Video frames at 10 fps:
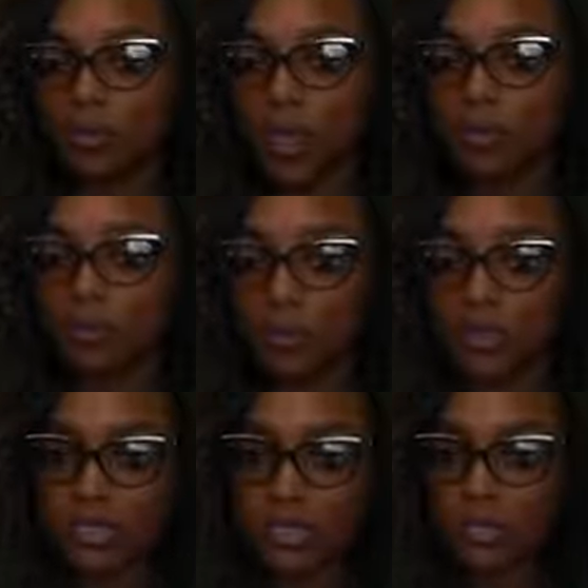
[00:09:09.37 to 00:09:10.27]
like
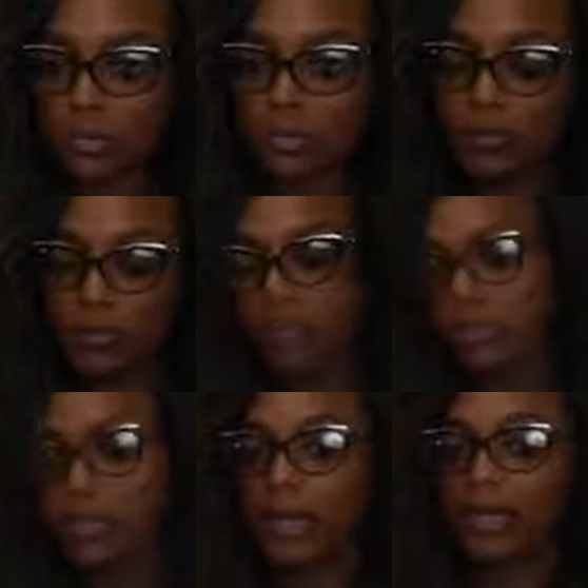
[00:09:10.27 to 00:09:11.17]
forcing
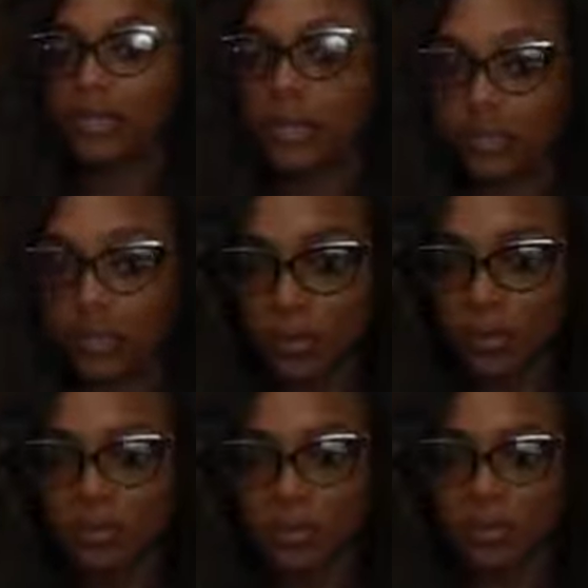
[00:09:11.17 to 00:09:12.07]
himself to like touch me.
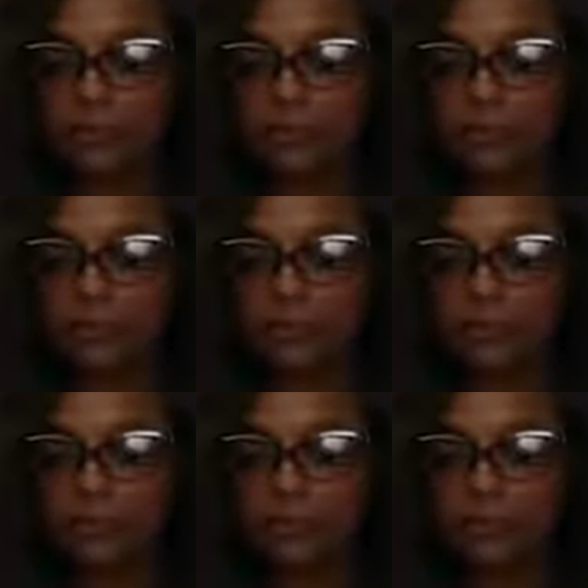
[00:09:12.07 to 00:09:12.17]
So